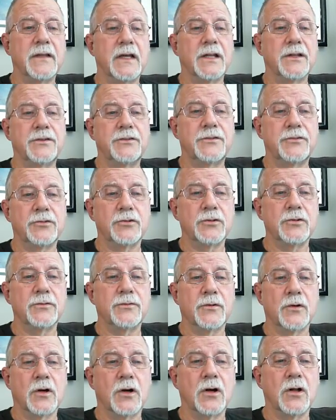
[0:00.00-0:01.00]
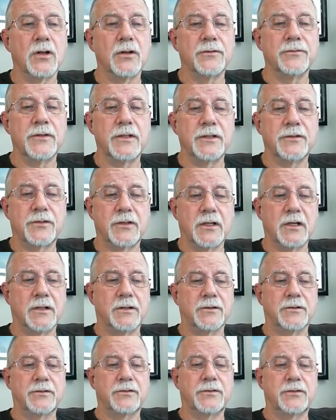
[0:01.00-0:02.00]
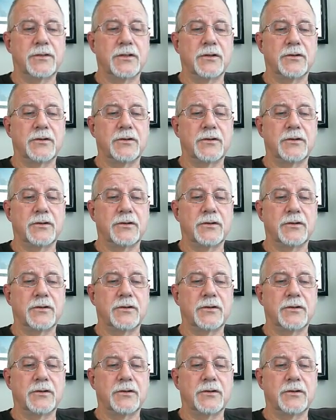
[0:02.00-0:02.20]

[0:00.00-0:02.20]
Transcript: And that's true for all of these colors.